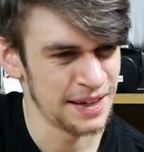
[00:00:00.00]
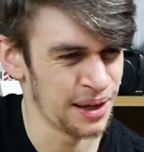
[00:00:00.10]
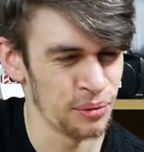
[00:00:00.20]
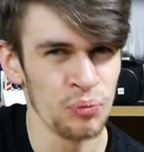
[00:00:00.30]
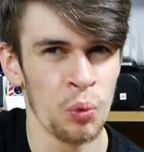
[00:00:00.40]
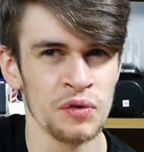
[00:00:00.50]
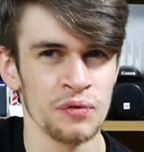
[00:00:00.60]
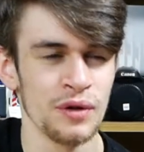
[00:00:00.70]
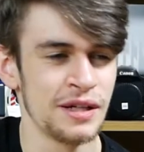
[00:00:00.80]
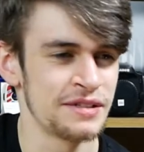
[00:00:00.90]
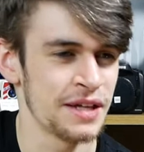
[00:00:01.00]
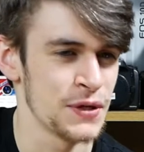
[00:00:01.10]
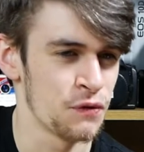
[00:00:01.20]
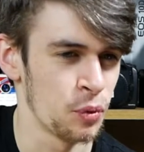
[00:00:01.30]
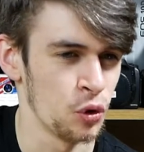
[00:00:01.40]
That one wasn't really
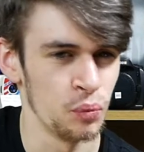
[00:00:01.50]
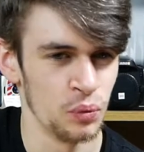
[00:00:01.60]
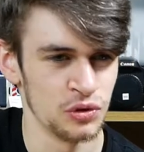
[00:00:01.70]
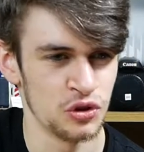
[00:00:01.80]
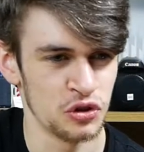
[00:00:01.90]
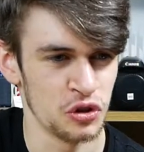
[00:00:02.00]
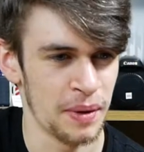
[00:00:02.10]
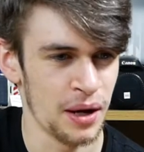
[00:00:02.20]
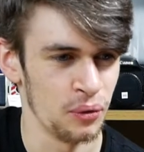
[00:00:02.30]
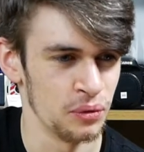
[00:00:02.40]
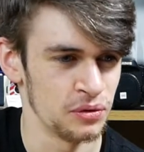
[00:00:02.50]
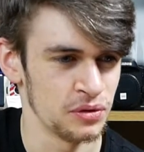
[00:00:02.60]
savable, but just about,